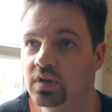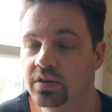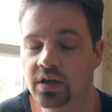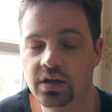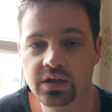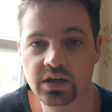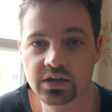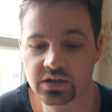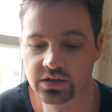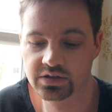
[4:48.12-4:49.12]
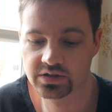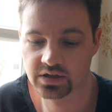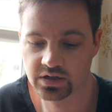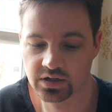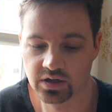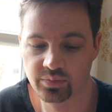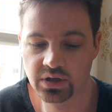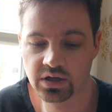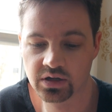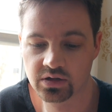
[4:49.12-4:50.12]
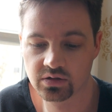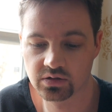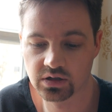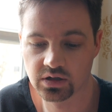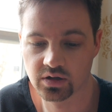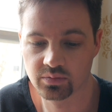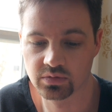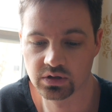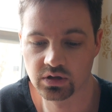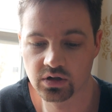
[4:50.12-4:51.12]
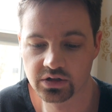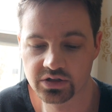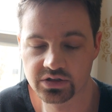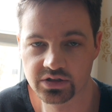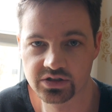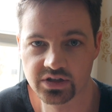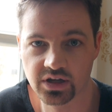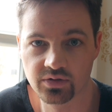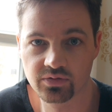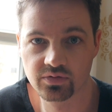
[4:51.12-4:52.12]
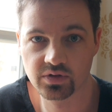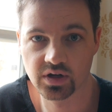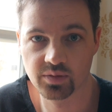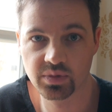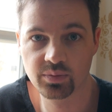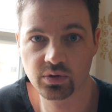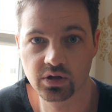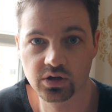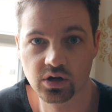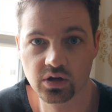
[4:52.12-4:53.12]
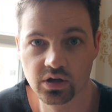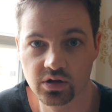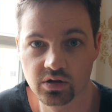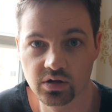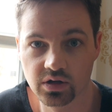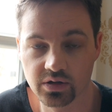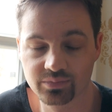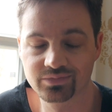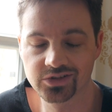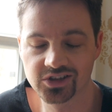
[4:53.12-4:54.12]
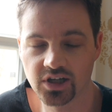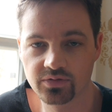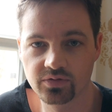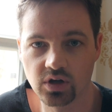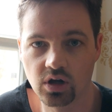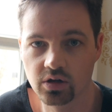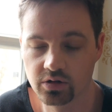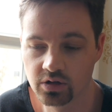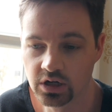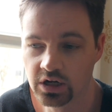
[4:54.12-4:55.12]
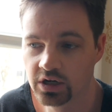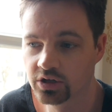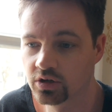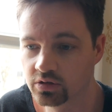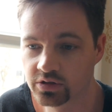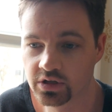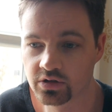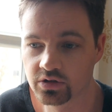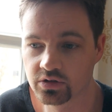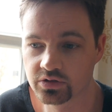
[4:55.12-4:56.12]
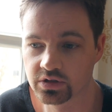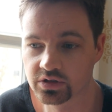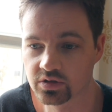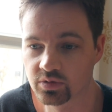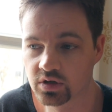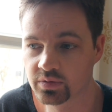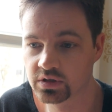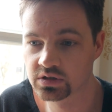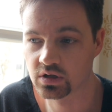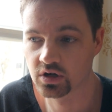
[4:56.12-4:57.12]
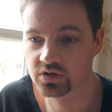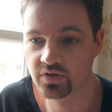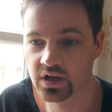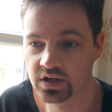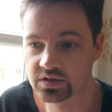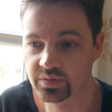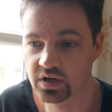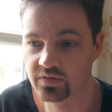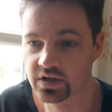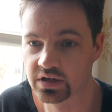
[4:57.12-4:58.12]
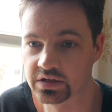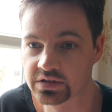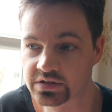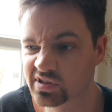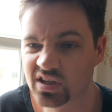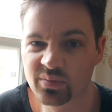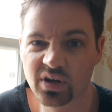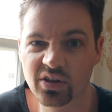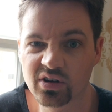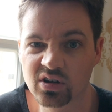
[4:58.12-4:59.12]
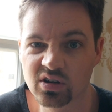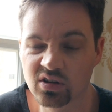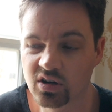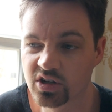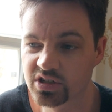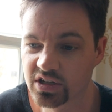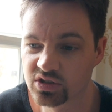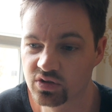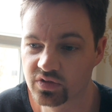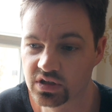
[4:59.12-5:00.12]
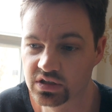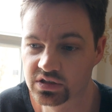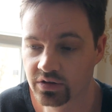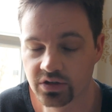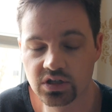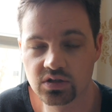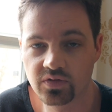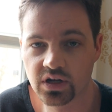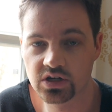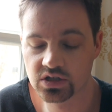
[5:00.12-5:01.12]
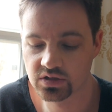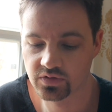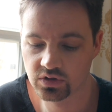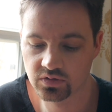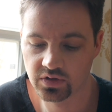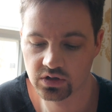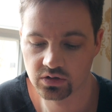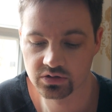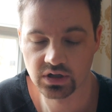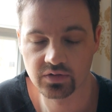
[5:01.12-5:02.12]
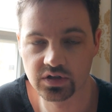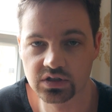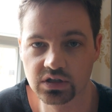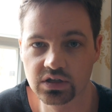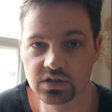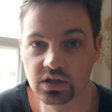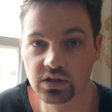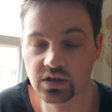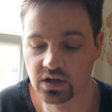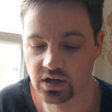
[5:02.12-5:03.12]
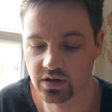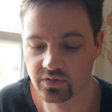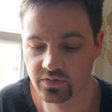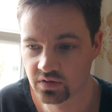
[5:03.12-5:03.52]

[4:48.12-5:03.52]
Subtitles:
that again needs a big, long-distance, safe people and stuff hauler. Currently they're using Suburbans, large vans, minivans, some other large SUVs. The disadvantages of those vehicles obviously is that they have